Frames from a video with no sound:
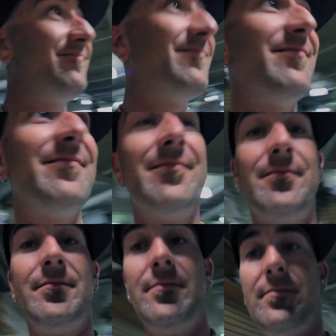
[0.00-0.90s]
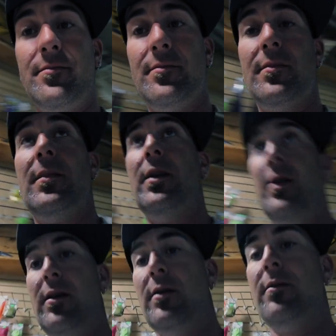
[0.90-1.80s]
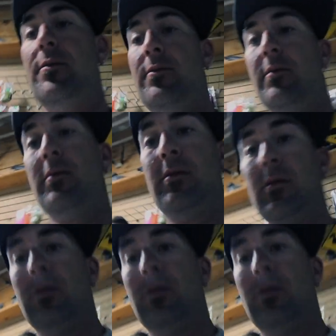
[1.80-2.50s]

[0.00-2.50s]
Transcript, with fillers: if you don't go brown, you might as well not even fish